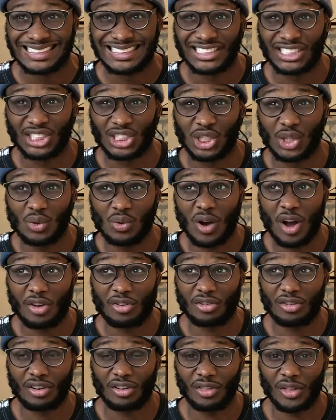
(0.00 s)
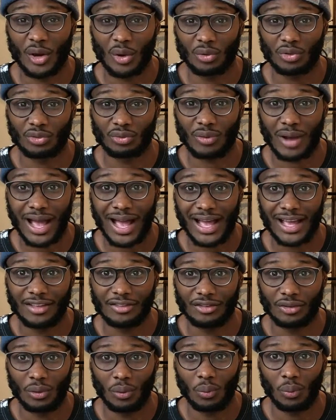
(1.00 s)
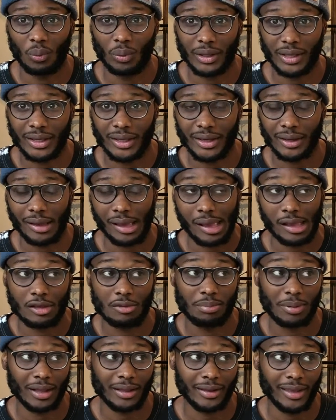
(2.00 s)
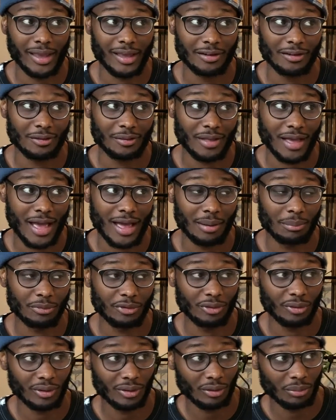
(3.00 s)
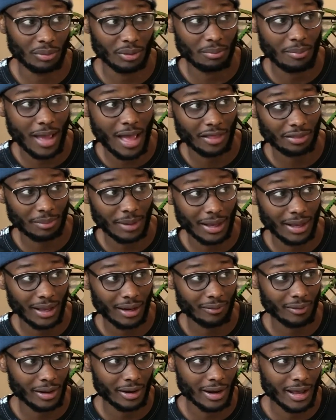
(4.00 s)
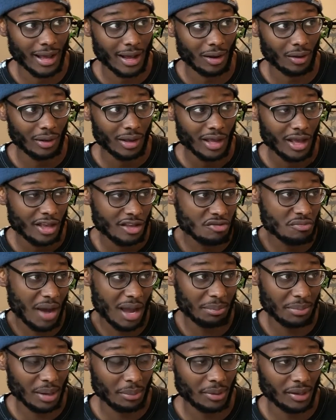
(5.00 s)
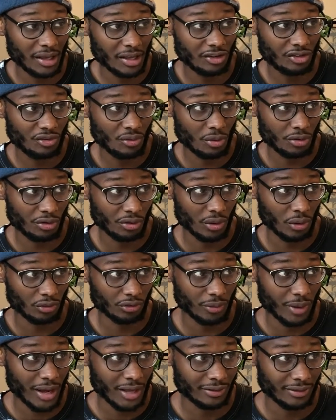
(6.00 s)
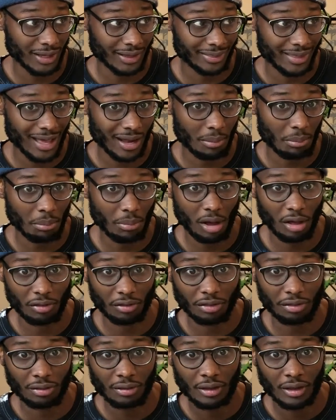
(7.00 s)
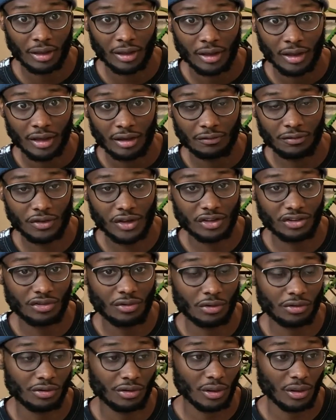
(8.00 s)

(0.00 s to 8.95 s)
200 of those rides a week, you probably can't do that. I'm doing a little bit of math in my head right now. You might be able to get 200 of those rides like that a month. If you get 200